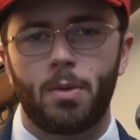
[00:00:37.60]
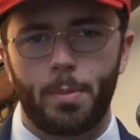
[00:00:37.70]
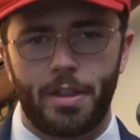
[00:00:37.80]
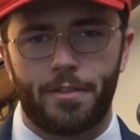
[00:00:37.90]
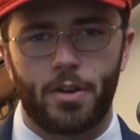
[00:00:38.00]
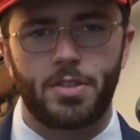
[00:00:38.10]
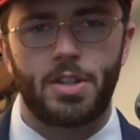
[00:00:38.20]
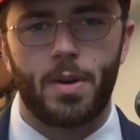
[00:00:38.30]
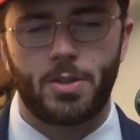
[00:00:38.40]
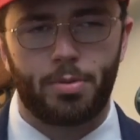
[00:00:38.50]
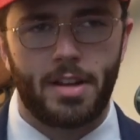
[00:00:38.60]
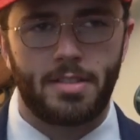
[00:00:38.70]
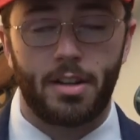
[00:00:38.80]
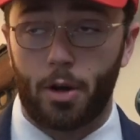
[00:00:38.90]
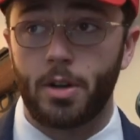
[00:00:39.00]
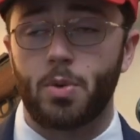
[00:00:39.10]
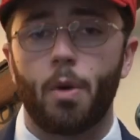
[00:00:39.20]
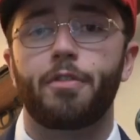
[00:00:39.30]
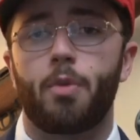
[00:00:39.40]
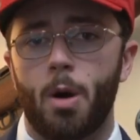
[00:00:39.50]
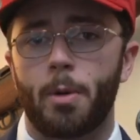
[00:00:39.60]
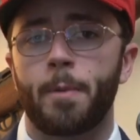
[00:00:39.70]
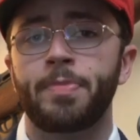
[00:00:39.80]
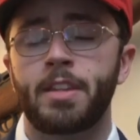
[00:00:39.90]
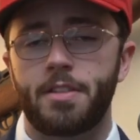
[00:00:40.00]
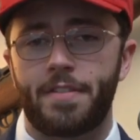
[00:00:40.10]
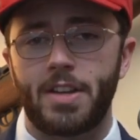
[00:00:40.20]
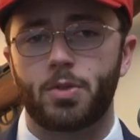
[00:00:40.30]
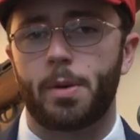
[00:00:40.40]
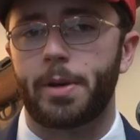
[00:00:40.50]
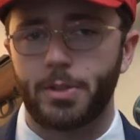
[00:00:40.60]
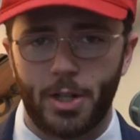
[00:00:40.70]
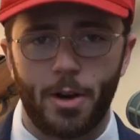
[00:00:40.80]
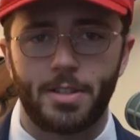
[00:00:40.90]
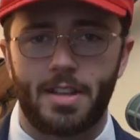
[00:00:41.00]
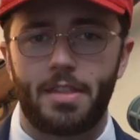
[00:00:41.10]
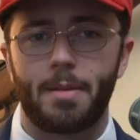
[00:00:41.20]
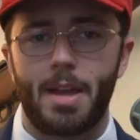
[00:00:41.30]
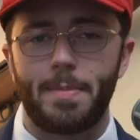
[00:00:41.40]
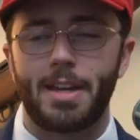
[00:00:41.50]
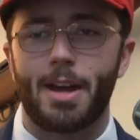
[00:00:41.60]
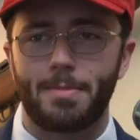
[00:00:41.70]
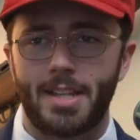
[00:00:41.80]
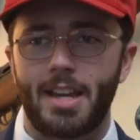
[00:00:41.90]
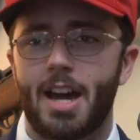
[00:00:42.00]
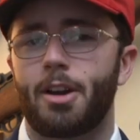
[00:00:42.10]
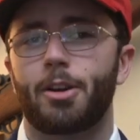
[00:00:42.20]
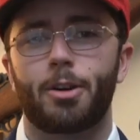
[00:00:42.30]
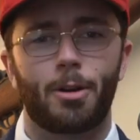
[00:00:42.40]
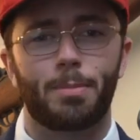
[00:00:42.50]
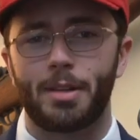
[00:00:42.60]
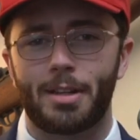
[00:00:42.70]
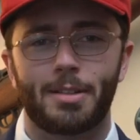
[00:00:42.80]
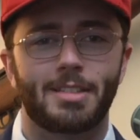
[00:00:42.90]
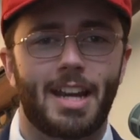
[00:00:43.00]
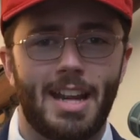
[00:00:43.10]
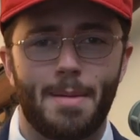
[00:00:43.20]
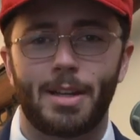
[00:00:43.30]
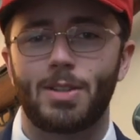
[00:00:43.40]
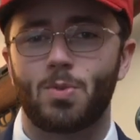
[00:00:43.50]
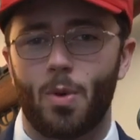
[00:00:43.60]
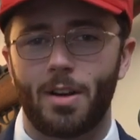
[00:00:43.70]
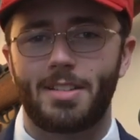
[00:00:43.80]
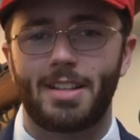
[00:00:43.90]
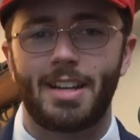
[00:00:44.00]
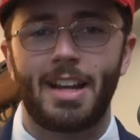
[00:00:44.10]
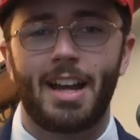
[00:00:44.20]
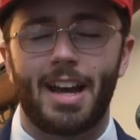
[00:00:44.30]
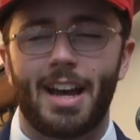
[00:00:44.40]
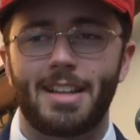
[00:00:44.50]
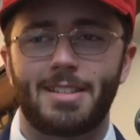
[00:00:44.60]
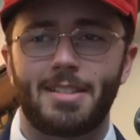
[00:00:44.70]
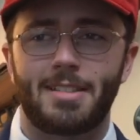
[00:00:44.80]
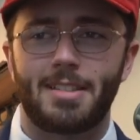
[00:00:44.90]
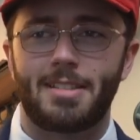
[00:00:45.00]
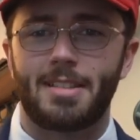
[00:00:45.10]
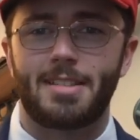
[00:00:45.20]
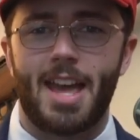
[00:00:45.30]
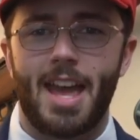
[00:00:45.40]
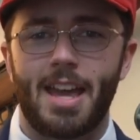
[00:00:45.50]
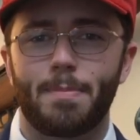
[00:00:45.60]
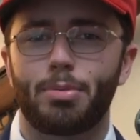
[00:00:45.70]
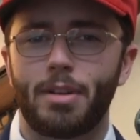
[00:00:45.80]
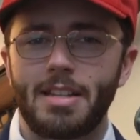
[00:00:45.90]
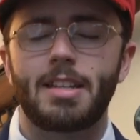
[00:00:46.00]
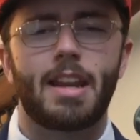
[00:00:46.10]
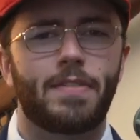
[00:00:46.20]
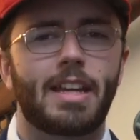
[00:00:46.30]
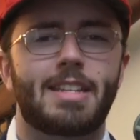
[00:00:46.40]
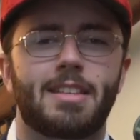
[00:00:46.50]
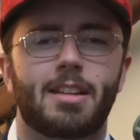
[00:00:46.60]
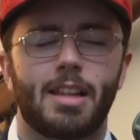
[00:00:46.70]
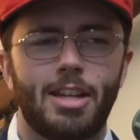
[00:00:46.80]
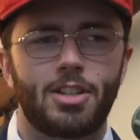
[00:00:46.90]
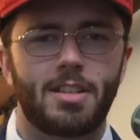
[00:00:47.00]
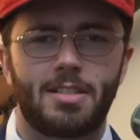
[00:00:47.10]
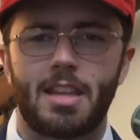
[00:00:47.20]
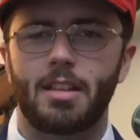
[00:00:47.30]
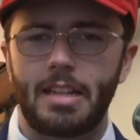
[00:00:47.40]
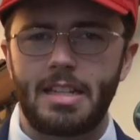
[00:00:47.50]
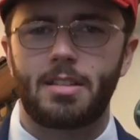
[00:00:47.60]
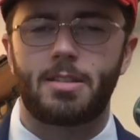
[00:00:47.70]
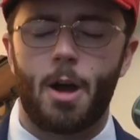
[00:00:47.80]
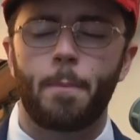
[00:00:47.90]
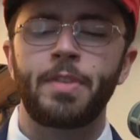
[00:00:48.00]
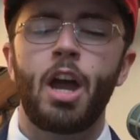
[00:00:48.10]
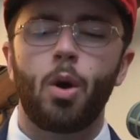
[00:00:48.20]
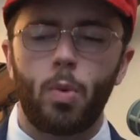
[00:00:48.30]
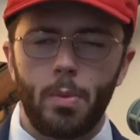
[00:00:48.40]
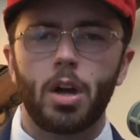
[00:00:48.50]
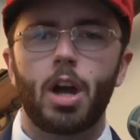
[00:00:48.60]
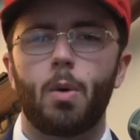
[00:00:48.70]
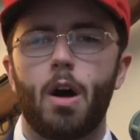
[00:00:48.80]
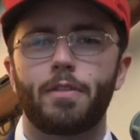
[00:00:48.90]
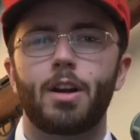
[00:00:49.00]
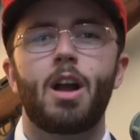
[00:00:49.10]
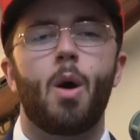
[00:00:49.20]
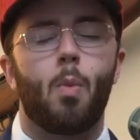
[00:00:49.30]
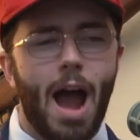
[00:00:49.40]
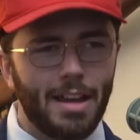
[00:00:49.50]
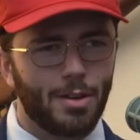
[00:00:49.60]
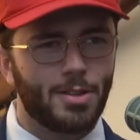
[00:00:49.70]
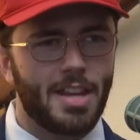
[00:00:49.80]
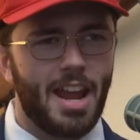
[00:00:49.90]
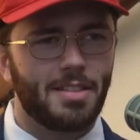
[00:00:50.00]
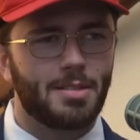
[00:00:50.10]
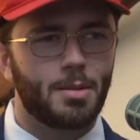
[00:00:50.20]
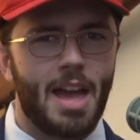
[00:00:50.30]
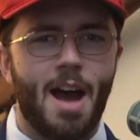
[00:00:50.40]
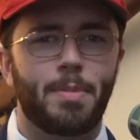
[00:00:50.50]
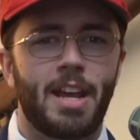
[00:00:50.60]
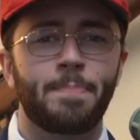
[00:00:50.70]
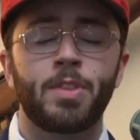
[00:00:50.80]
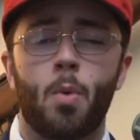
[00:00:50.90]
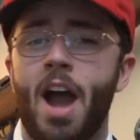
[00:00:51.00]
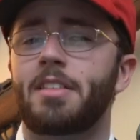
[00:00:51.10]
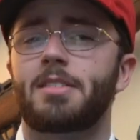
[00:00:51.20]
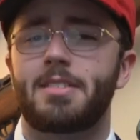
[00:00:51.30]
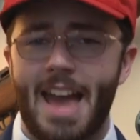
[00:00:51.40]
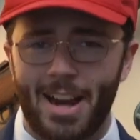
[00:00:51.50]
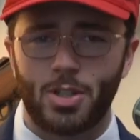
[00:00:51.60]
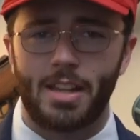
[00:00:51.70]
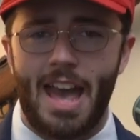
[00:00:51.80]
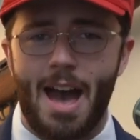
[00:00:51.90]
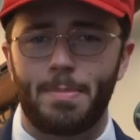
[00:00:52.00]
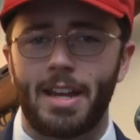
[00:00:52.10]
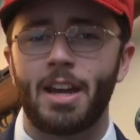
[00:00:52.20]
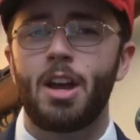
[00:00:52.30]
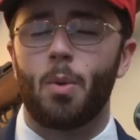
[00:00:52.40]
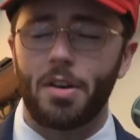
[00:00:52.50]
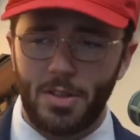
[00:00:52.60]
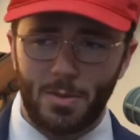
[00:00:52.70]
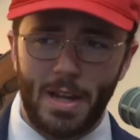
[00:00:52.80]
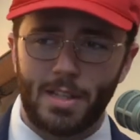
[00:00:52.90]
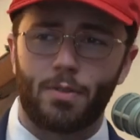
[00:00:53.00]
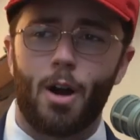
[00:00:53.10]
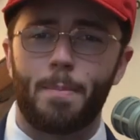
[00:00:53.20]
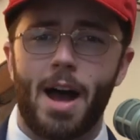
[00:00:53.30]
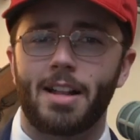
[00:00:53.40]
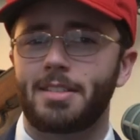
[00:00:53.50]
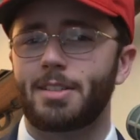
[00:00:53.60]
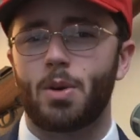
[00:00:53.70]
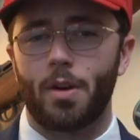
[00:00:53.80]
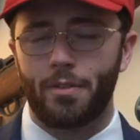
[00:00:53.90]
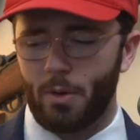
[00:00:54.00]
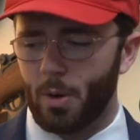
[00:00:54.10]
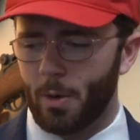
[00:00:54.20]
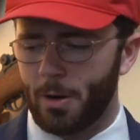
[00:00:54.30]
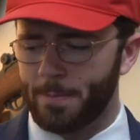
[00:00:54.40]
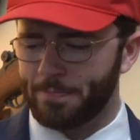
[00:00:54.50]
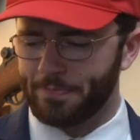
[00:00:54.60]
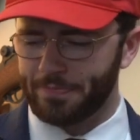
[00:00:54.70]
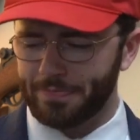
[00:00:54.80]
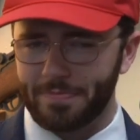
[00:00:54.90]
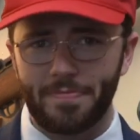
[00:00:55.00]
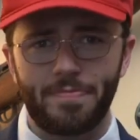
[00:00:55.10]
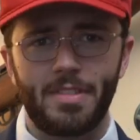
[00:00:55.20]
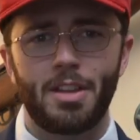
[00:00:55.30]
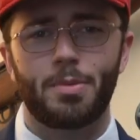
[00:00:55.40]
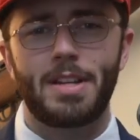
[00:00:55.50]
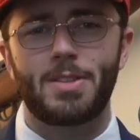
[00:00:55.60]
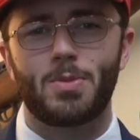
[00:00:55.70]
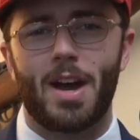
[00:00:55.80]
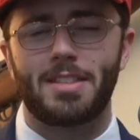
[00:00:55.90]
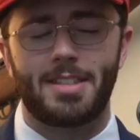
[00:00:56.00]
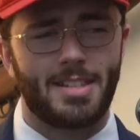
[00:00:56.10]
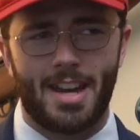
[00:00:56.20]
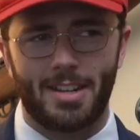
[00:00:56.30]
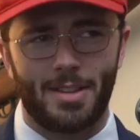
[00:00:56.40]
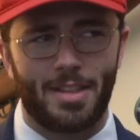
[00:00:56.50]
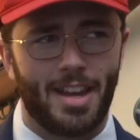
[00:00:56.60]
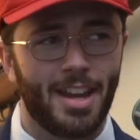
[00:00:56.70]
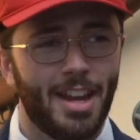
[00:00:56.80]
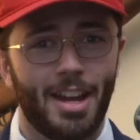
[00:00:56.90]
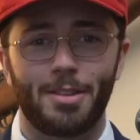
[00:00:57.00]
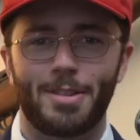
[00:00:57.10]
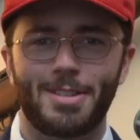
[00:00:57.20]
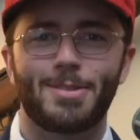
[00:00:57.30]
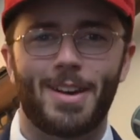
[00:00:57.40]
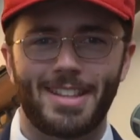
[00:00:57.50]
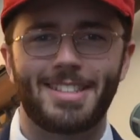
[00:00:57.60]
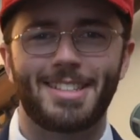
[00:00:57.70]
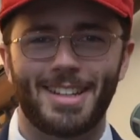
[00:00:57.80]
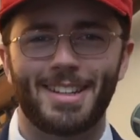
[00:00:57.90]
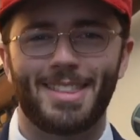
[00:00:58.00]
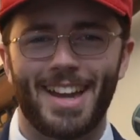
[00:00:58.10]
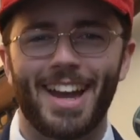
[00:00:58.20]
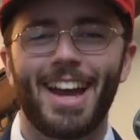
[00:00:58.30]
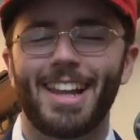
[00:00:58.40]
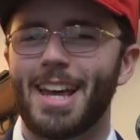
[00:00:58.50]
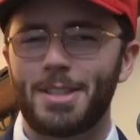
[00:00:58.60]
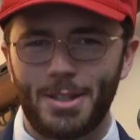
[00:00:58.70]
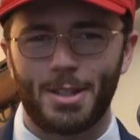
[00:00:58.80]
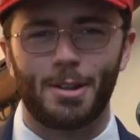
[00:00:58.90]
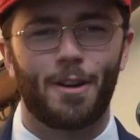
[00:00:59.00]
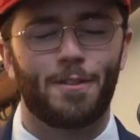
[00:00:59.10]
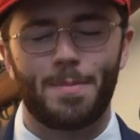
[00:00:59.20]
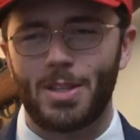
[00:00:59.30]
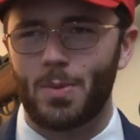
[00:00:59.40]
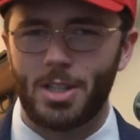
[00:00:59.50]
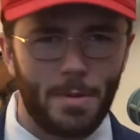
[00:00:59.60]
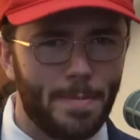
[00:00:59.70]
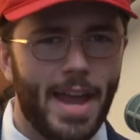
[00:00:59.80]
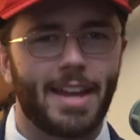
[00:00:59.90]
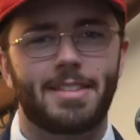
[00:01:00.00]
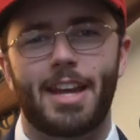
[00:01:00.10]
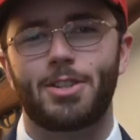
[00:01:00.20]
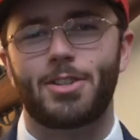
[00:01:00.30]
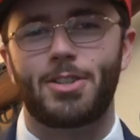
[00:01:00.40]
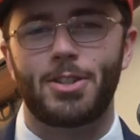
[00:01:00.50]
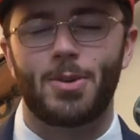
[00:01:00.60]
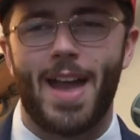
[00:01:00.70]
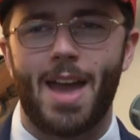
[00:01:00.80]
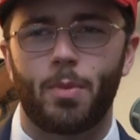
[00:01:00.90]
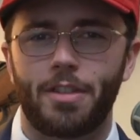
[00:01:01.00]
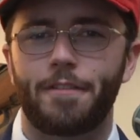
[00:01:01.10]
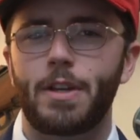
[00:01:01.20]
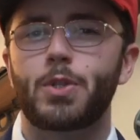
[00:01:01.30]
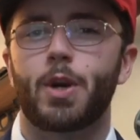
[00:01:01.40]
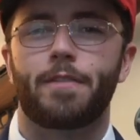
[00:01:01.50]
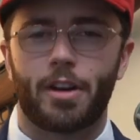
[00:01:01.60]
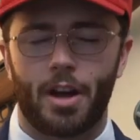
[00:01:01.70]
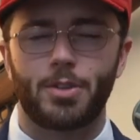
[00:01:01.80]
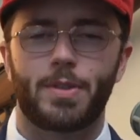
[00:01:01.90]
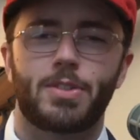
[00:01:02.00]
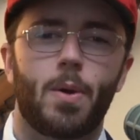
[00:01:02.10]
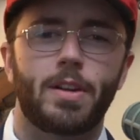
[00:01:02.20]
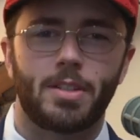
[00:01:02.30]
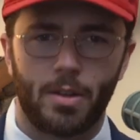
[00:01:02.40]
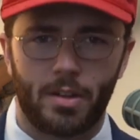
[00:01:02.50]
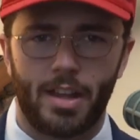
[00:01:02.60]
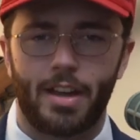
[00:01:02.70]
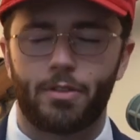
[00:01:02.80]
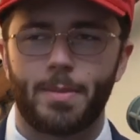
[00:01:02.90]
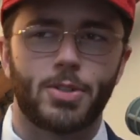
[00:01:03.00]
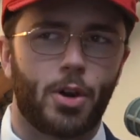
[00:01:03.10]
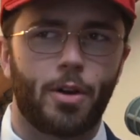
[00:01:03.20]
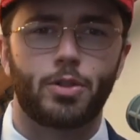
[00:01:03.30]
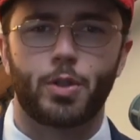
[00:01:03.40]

will be the first U.S. president, current or former, to face criminal charges, I think maybe an update on our current political dynamic is warranted, uh, since this is a pretty significant escalation to say the least. So, we will go over why they're saying this is happening, why this is actually happening, what this means for our politics going forward the reasons why this is not a good thing, the reasons why this is a good thing, lessons to learn from this, what to be paying attention to, and what the future of our country is going to look like from its current